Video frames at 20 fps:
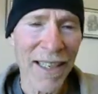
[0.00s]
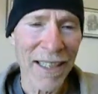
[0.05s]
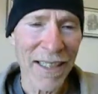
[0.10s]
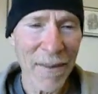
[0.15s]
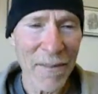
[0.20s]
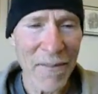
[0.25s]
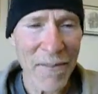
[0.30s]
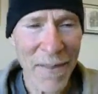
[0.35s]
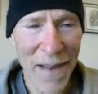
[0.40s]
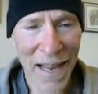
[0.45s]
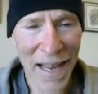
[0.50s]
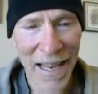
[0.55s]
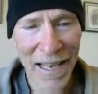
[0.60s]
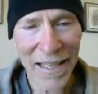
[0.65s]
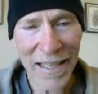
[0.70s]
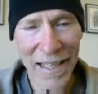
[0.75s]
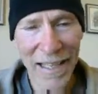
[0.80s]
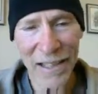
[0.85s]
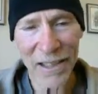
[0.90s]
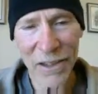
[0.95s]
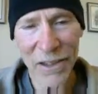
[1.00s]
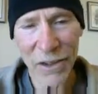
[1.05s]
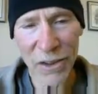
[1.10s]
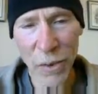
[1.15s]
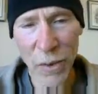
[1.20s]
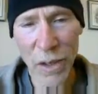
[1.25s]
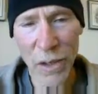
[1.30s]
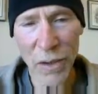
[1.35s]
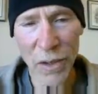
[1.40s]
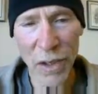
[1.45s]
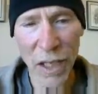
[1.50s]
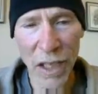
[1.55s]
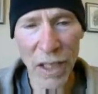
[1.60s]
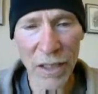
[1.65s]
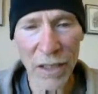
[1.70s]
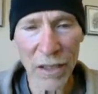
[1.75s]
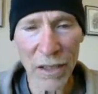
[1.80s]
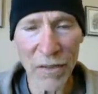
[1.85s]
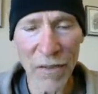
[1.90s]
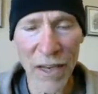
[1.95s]
demanding soil
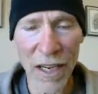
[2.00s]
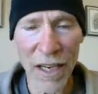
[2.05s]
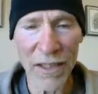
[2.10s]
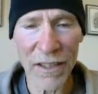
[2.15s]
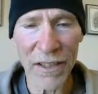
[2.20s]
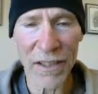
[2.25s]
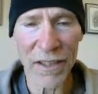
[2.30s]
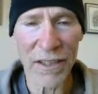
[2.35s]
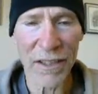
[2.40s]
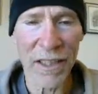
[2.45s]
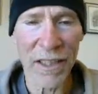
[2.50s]
conservation